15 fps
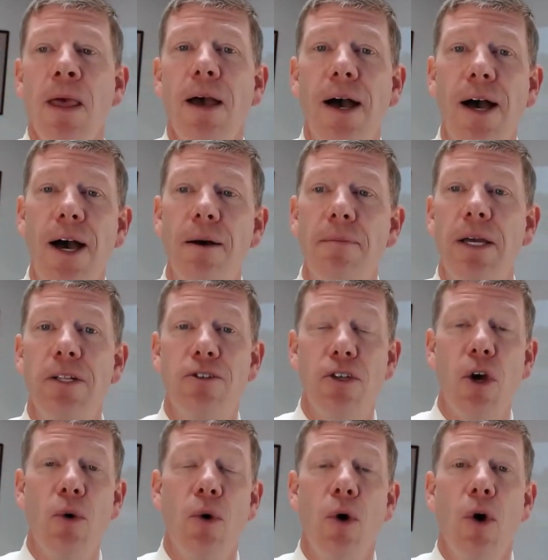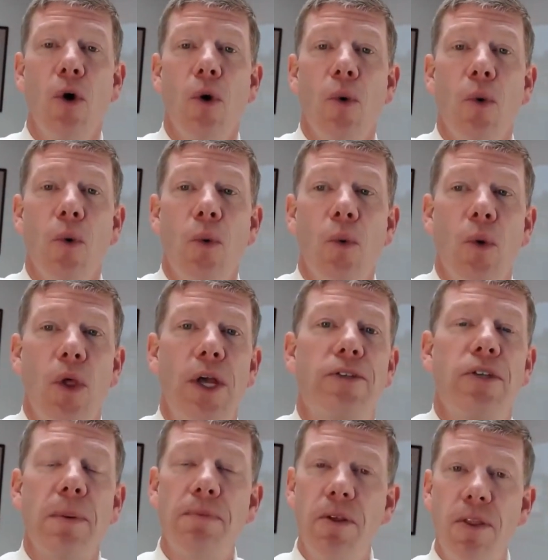And so
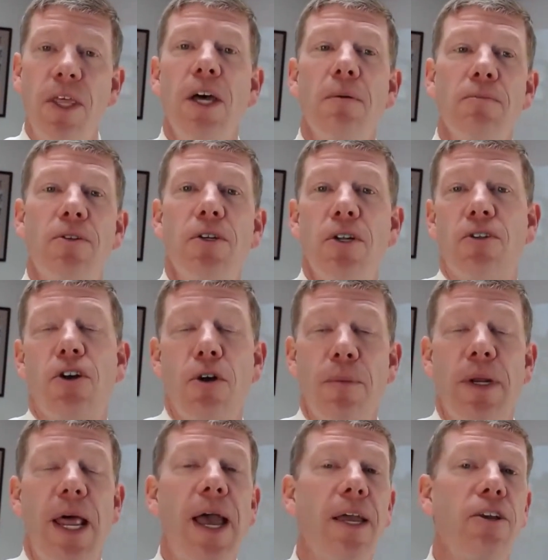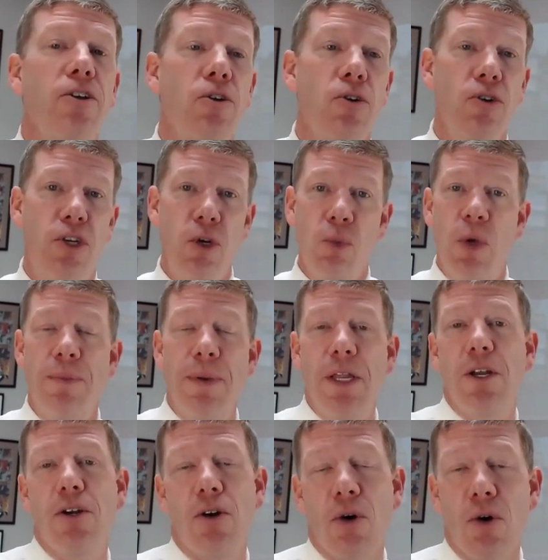it's up to them to determine, hey, did we meet
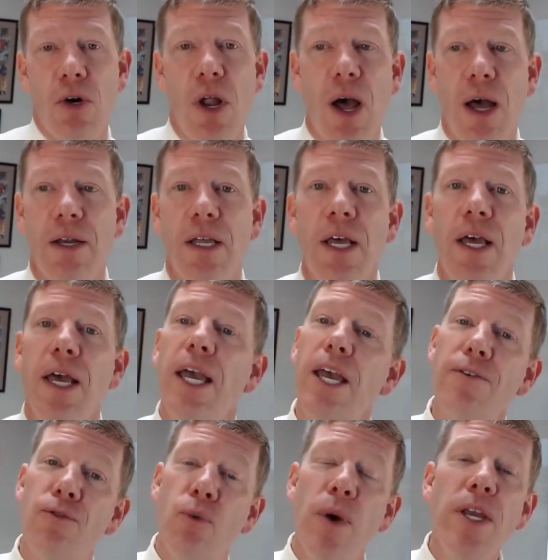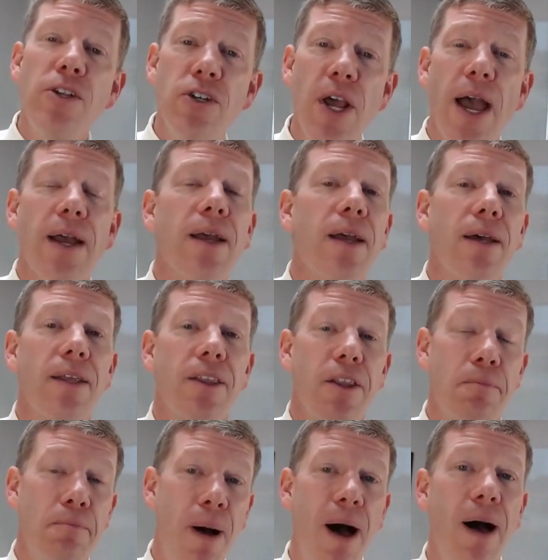it or not? If we check
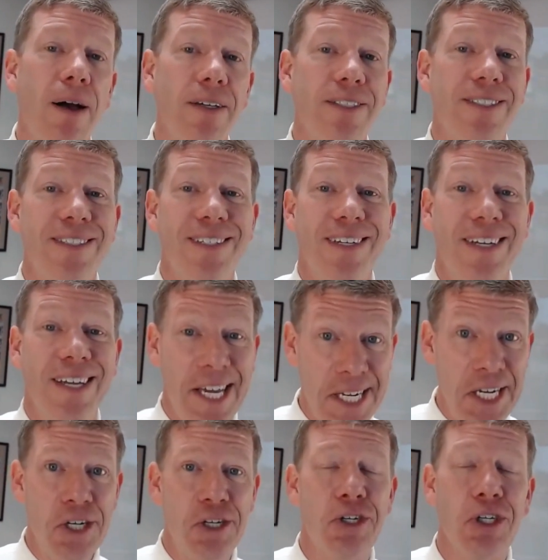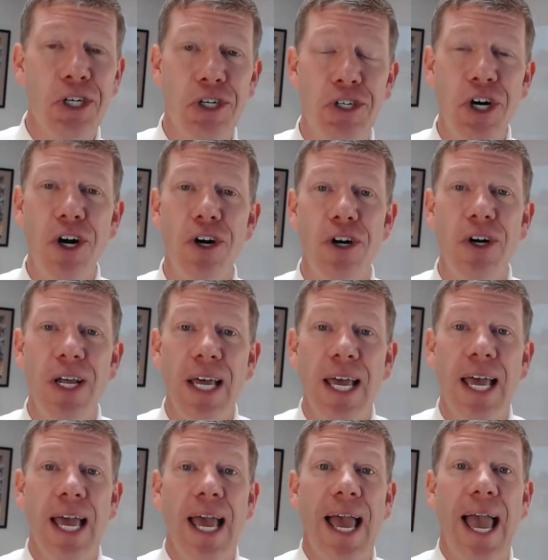the box additional insured
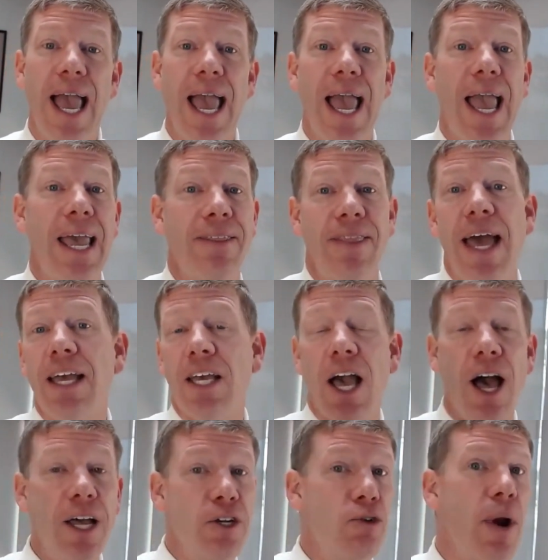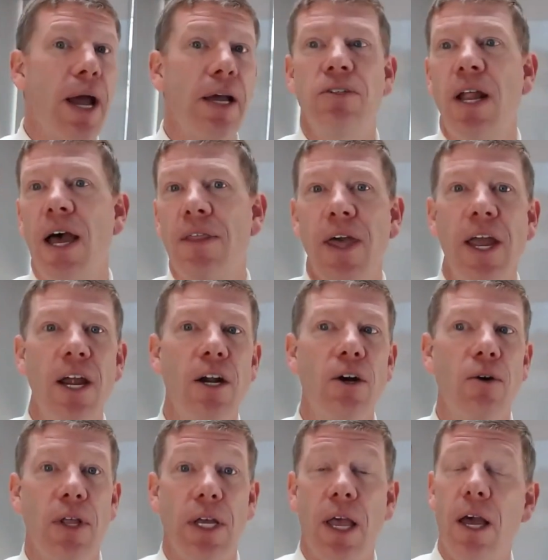and that contract's not there
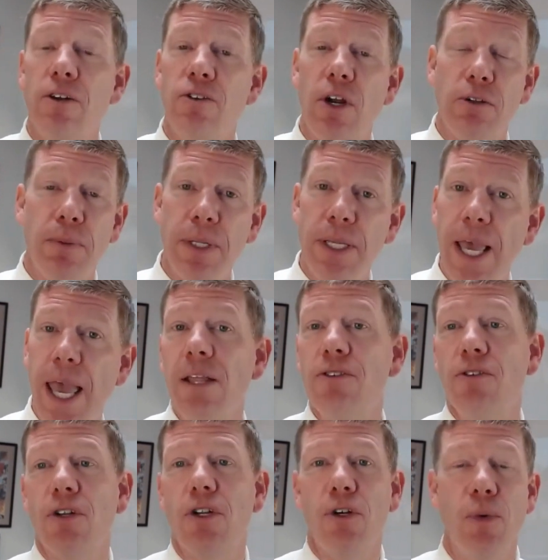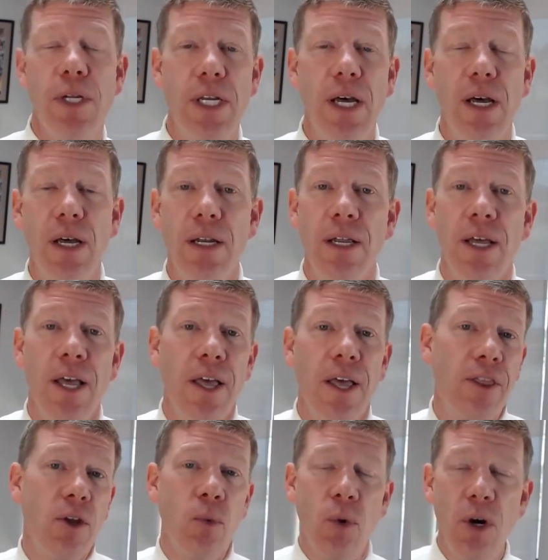or that contract's been canceled and redone,
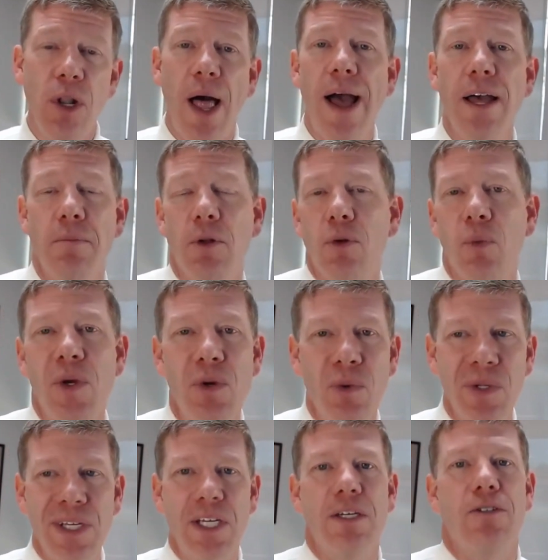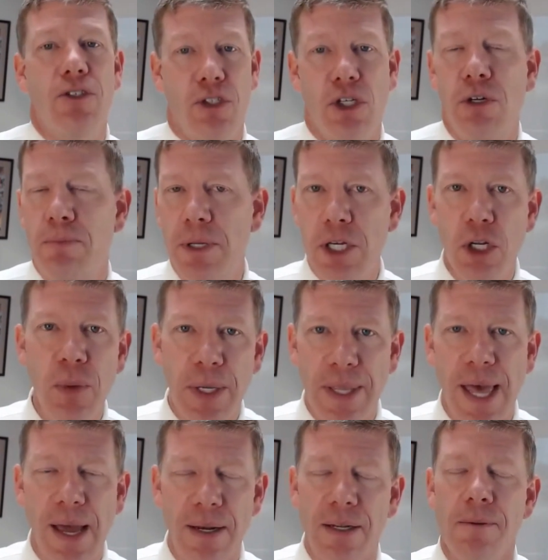then we're liable, and we really shouldn't be doing
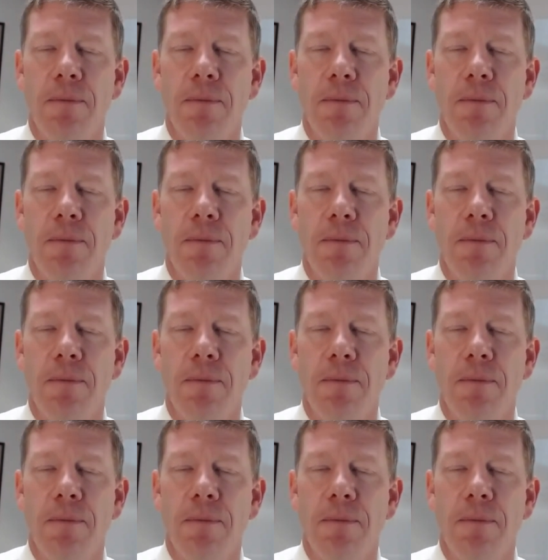that.